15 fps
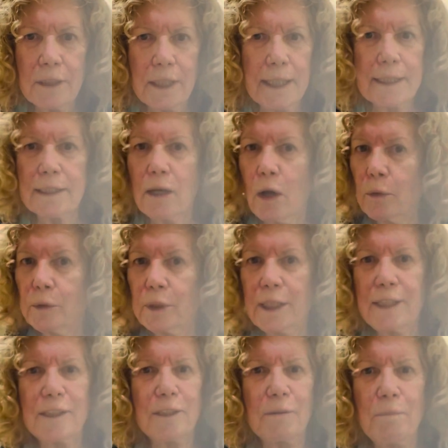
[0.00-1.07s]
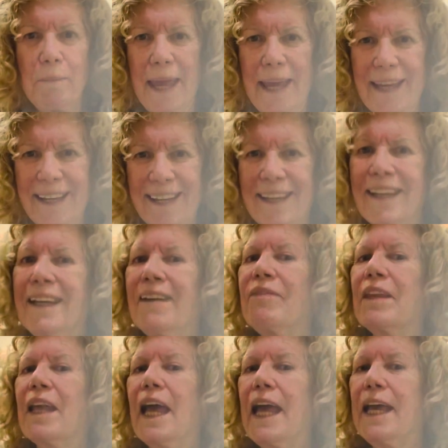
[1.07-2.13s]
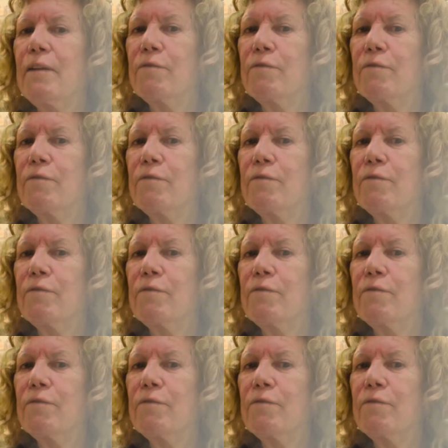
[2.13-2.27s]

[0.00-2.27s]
It's only to make a